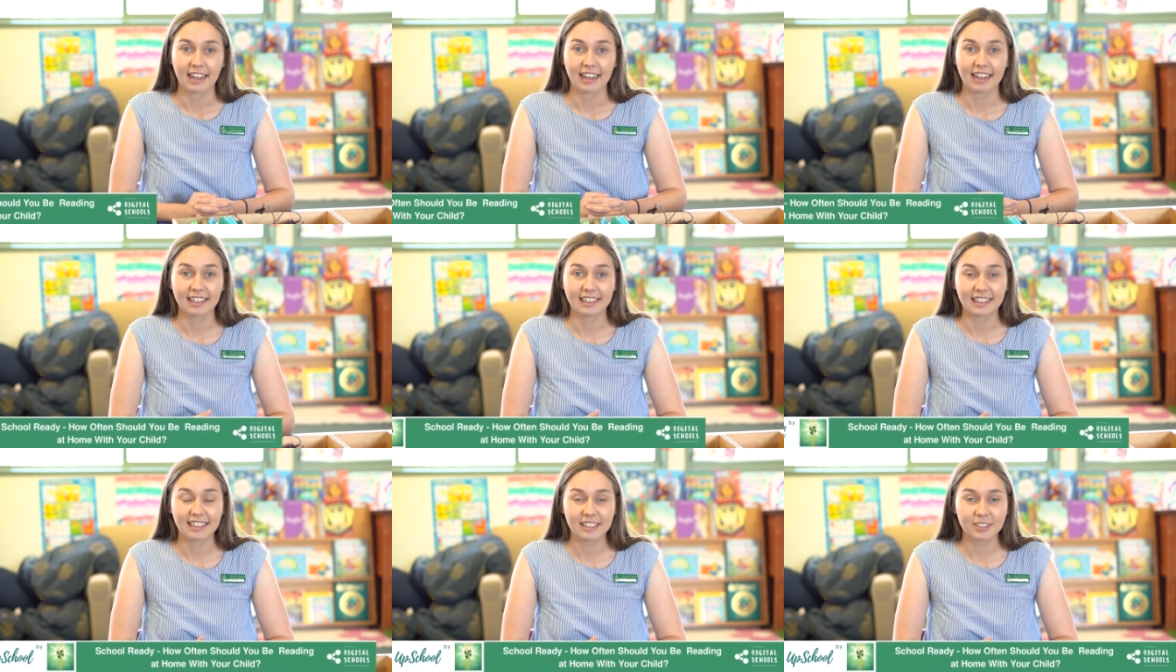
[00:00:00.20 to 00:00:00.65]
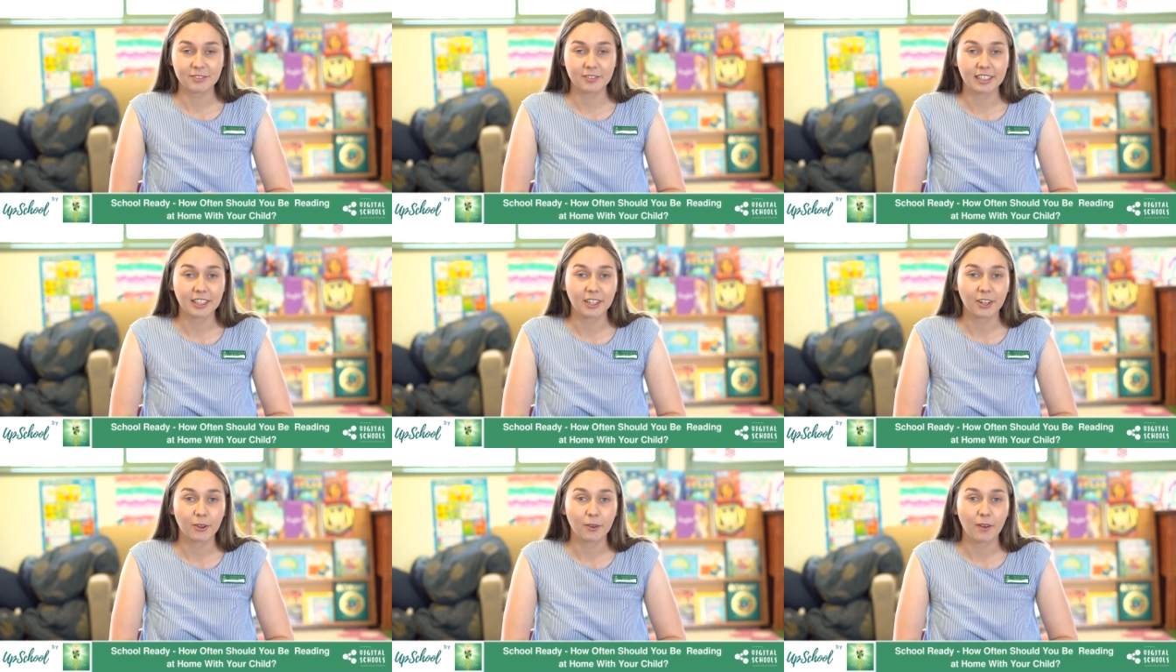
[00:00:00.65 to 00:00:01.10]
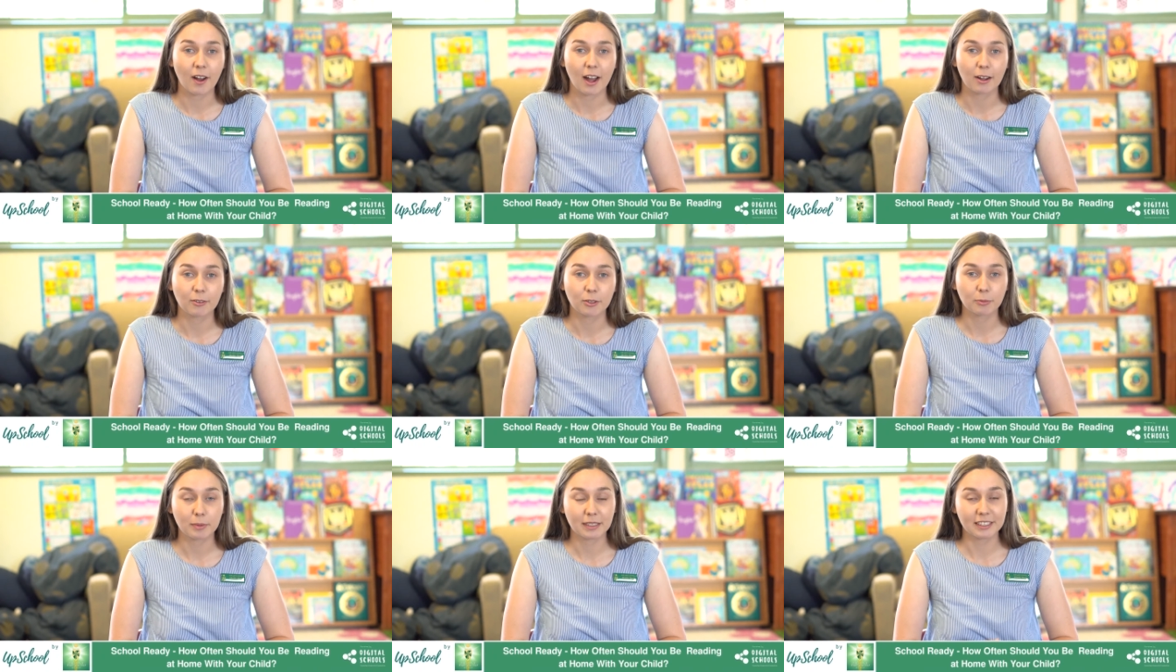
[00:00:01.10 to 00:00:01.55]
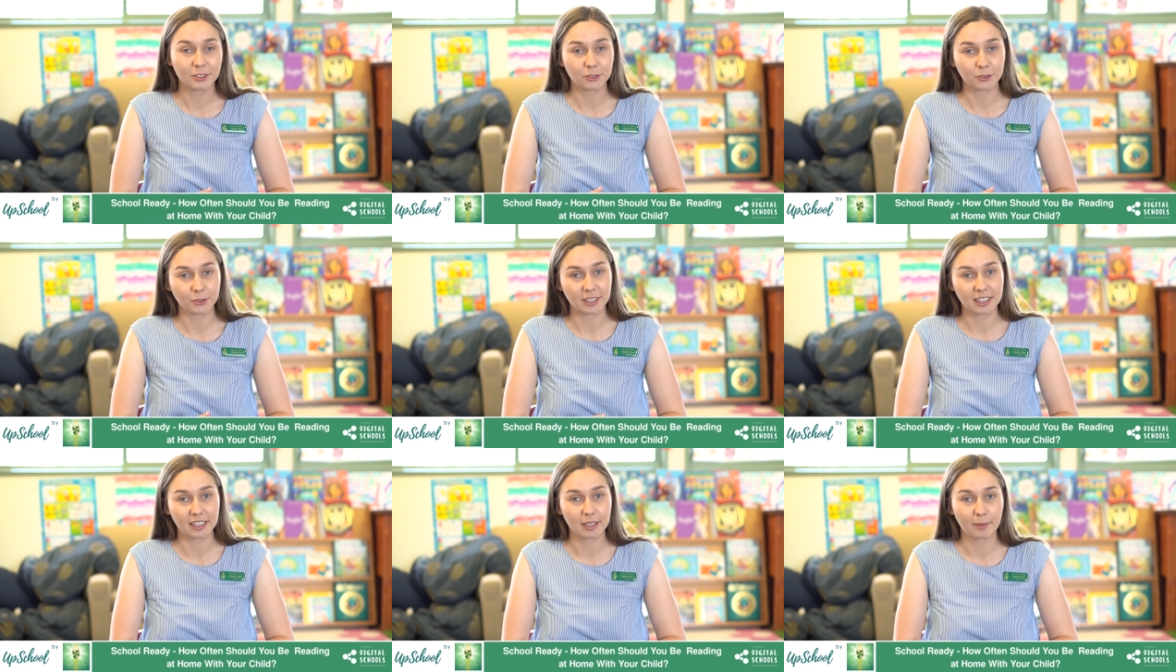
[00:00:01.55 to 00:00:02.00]
In this video, I will be
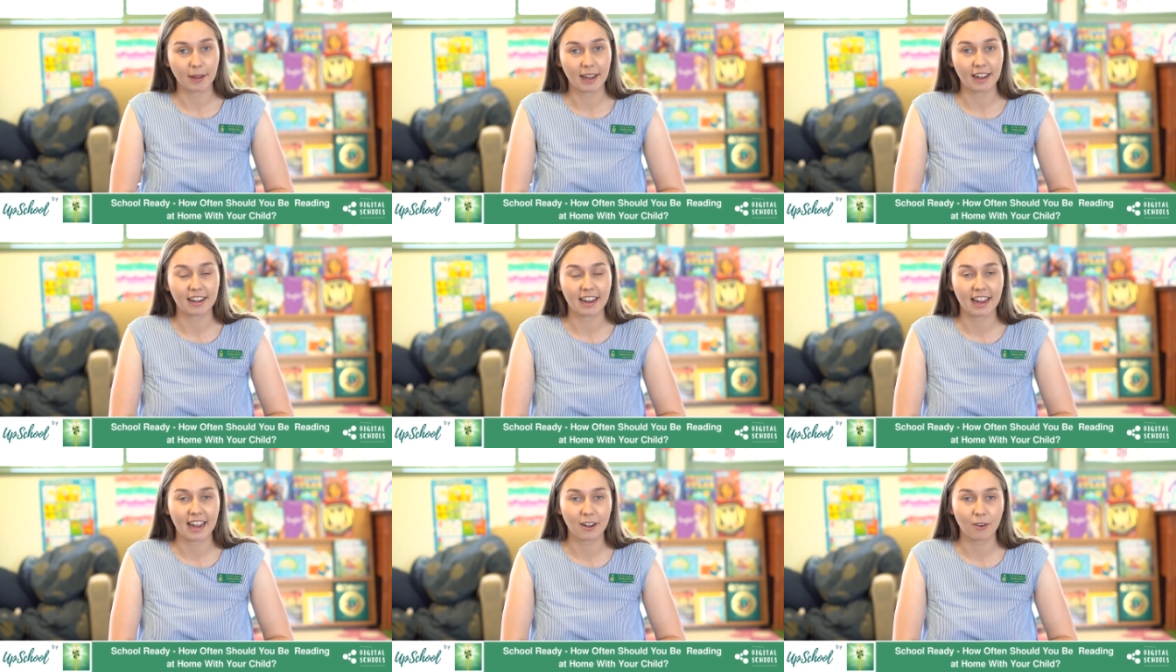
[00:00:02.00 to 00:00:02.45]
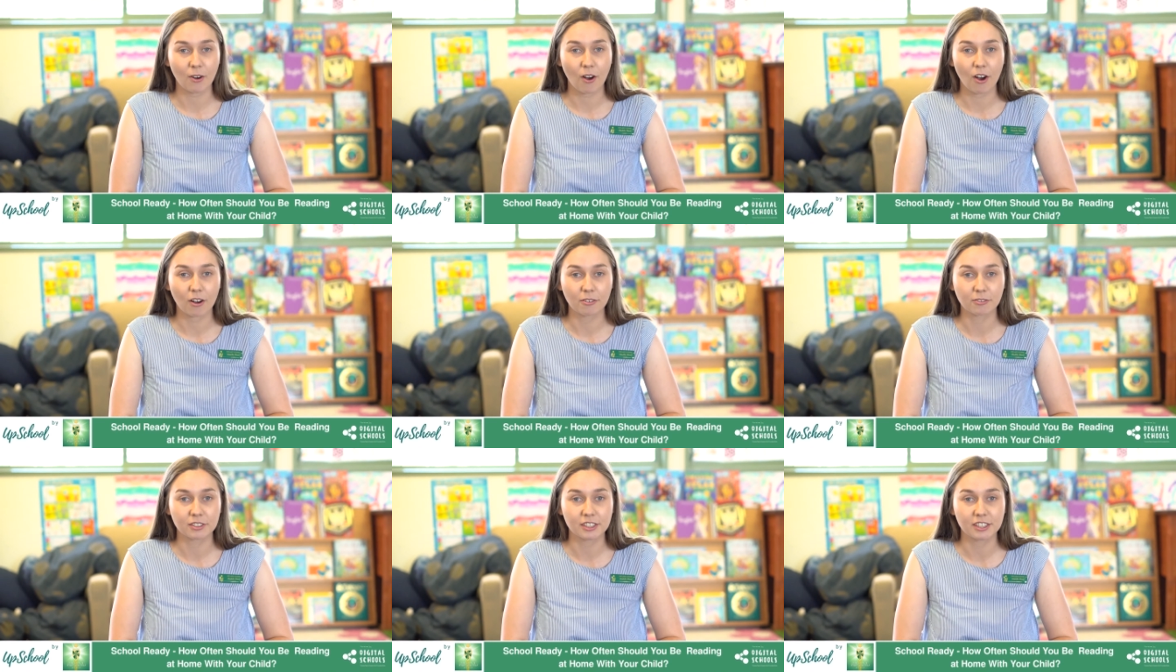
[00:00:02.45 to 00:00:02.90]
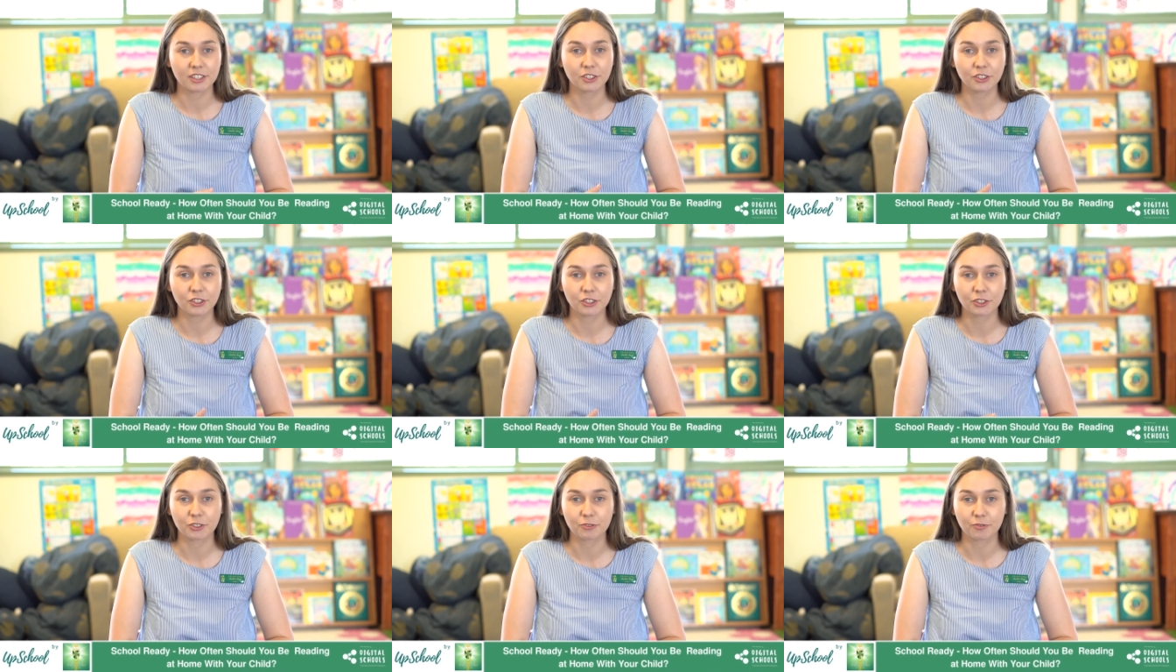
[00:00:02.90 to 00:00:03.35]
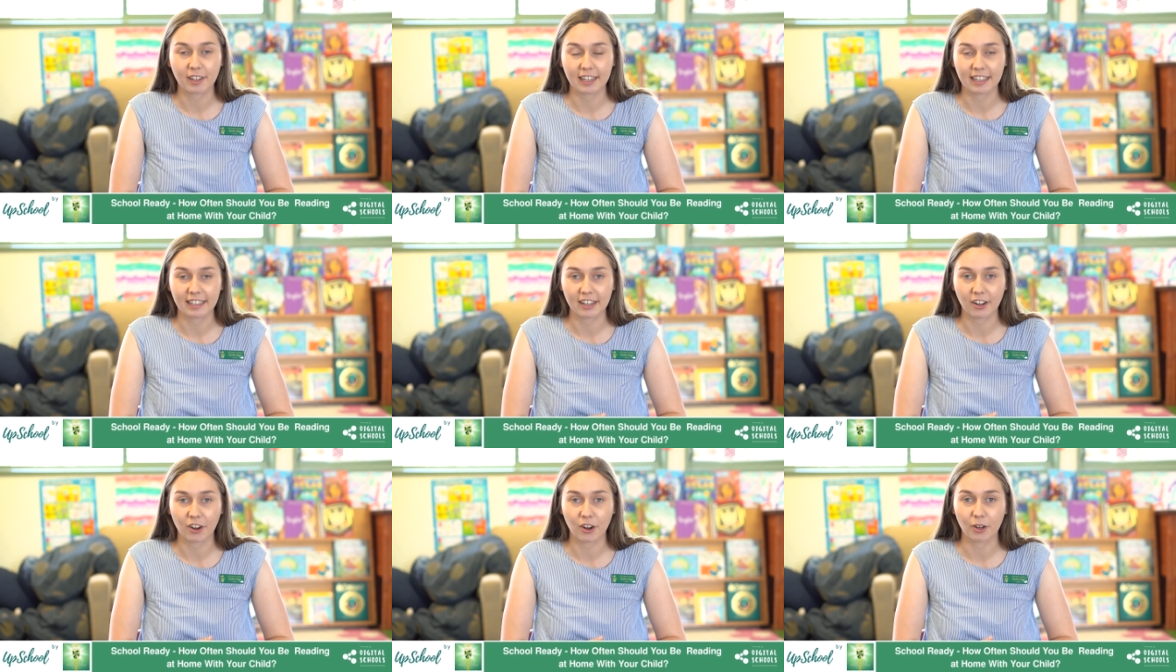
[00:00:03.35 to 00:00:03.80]
talking about how often you should
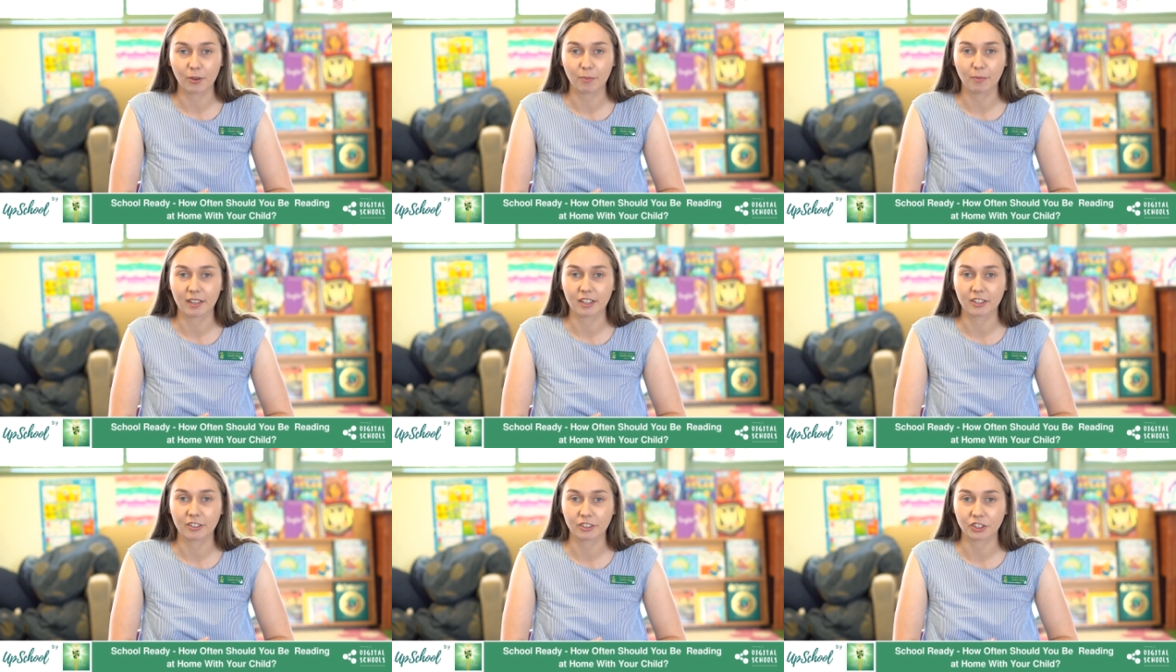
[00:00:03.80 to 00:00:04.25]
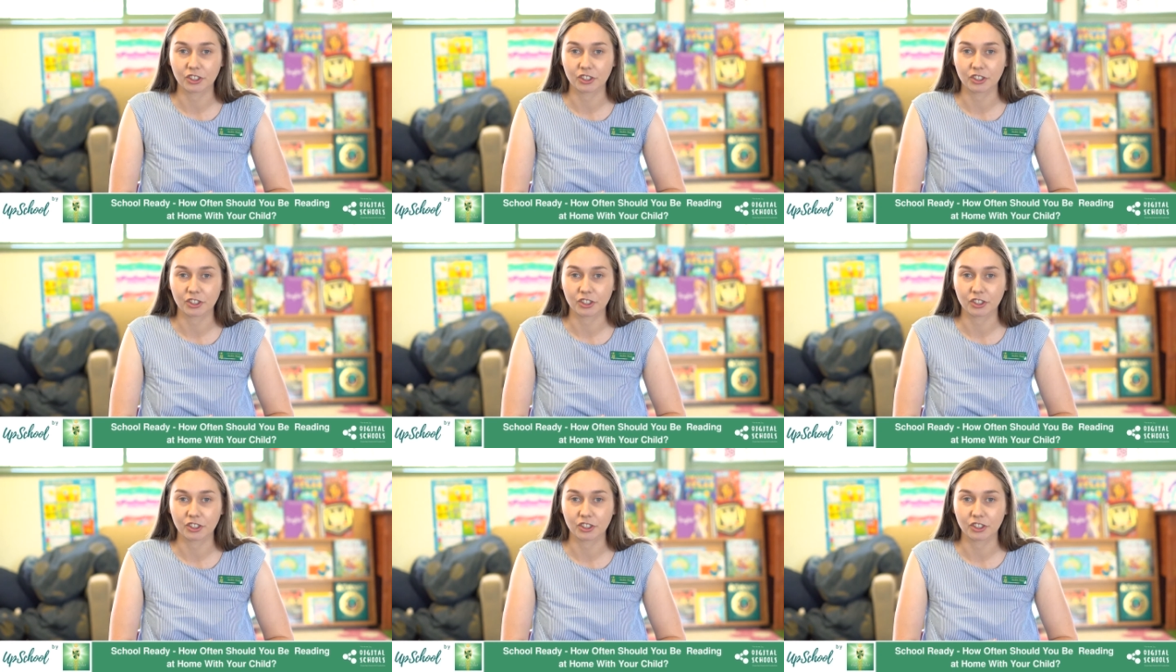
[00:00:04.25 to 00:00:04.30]
read at home with your